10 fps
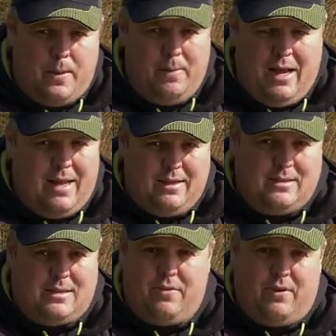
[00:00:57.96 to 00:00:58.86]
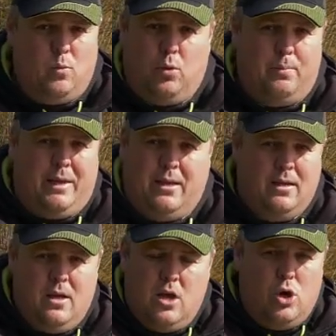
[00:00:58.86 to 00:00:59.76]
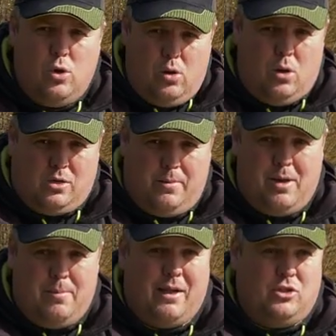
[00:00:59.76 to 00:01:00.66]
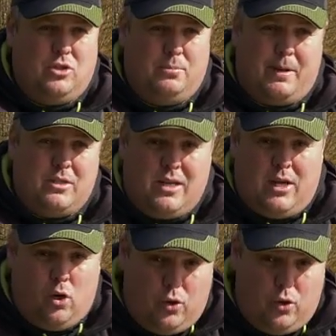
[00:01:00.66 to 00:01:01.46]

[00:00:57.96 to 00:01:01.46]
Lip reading: I mean, it's definitely won me who knows how many matches by seeing